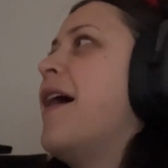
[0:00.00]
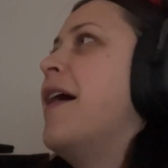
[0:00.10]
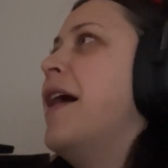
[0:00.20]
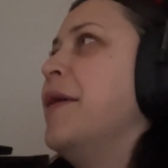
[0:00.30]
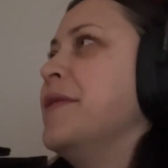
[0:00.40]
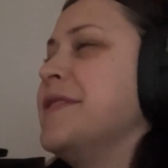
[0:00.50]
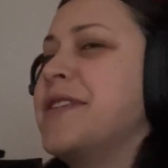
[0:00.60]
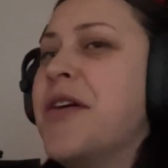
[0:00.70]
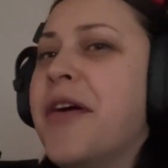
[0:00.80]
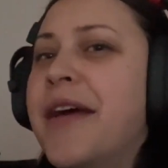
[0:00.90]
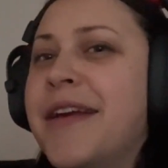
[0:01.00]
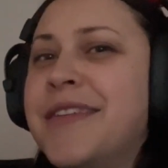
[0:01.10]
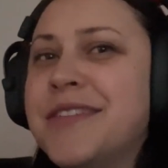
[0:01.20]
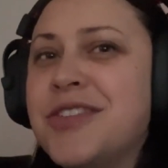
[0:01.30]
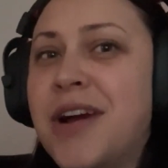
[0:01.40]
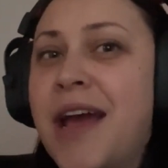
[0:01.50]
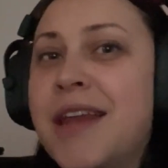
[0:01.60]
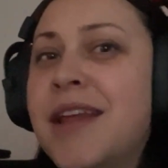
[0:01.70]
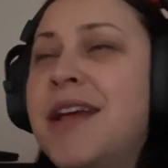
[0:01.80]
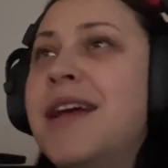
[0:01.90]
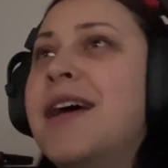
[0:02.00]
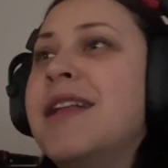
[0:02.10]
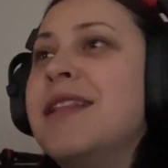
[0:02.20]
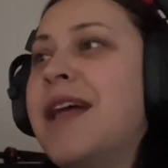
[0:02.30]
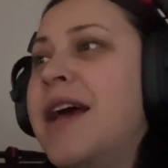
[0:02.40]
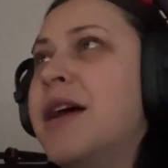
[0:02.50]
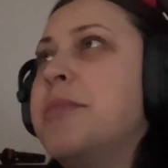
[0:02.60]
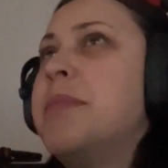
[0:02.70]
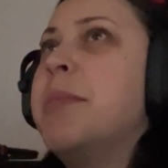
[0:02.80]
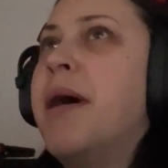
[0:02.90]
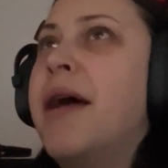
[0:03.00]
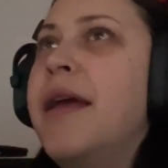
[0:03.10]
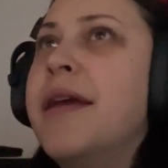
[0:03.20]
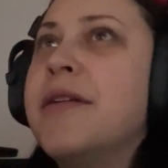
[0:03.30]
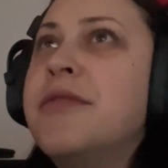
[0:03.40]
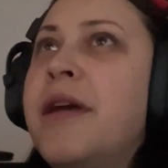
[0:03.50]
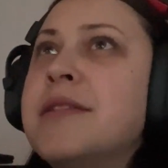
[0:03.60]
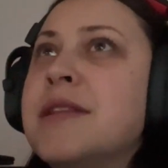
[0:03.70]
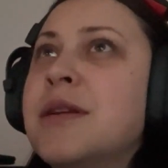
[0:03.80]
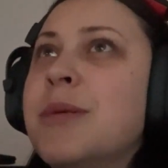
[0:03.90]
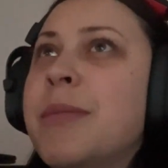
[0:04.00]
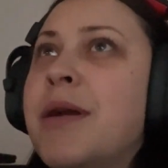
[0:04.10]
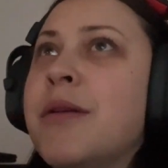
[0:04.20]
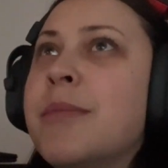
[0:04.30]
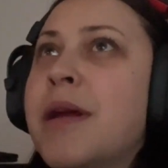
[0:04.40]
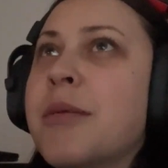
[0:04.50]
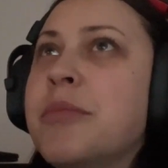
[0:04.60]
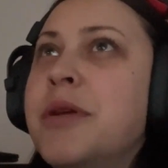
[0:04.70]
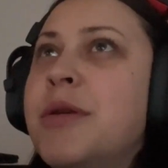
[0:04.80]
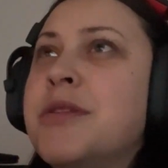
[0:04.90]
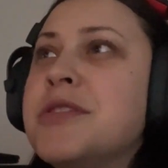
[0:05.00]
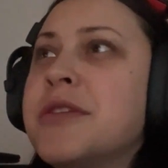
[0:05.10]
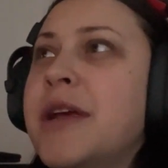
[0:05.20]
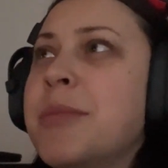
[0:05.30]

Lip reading: I was going to try and light up my face a little bit better with my computer screen,